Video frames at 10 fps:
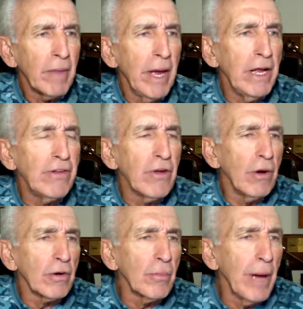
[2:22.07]
He
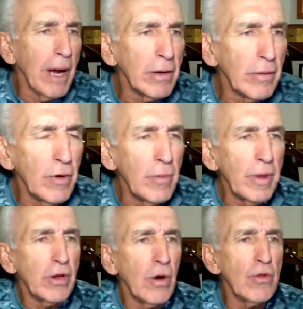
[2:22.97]
talked about
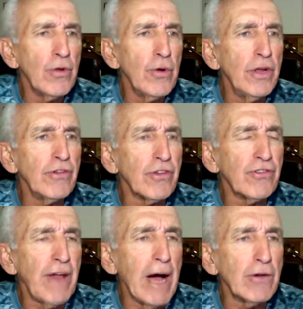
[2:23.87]
going through these
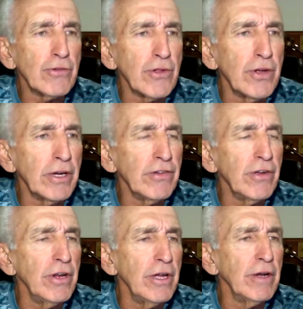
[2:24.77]
nostalgia things
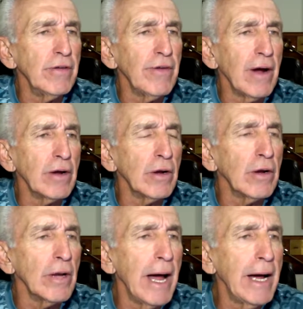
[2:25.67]
at the end of our little
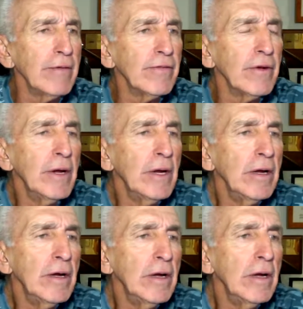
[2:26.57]
live
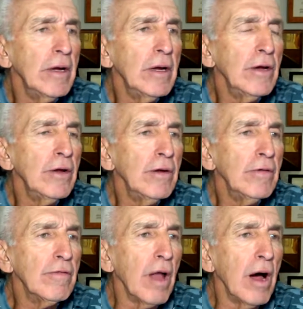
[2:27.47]

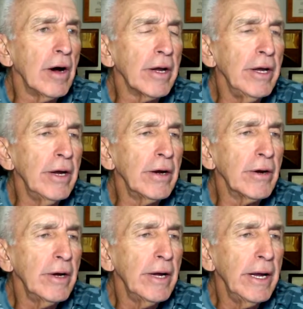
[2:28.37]
vlog
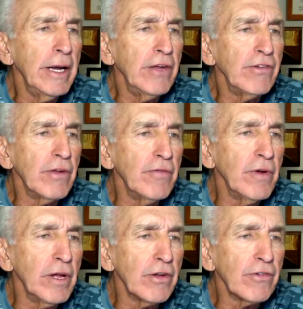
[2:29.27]
here. And he said,
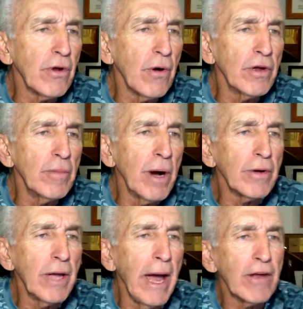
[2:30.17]
Vince, talking
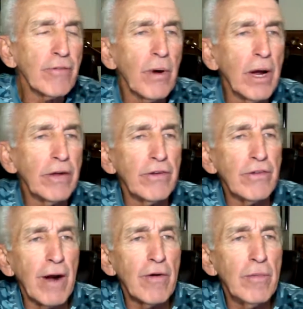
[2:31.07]
about gas prices,
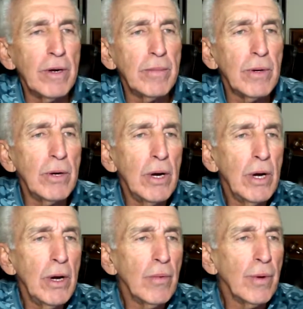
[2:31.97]
I remember
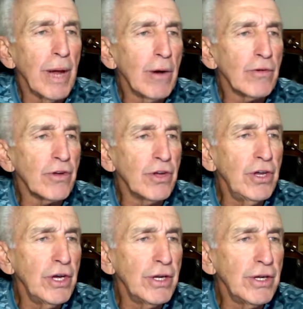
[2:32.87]
when I was a
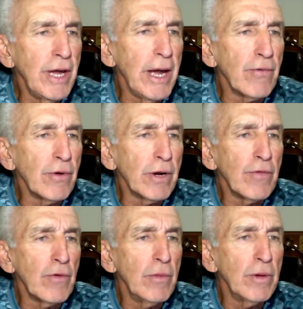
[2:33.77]
kid, can't really
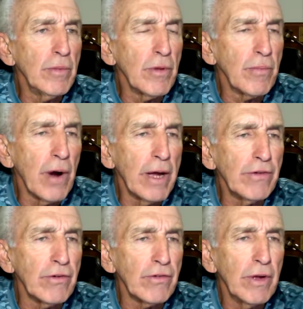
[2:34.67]
remember the
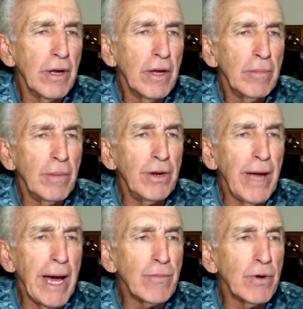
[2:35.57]
prices, but
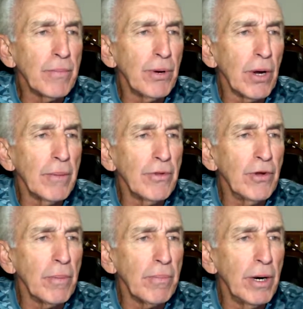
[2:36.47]
Dad would pull up to
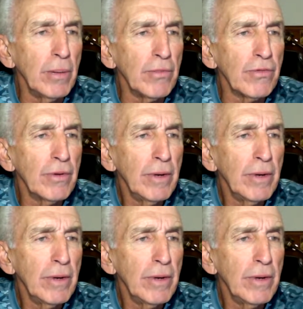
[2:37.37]
the pumps,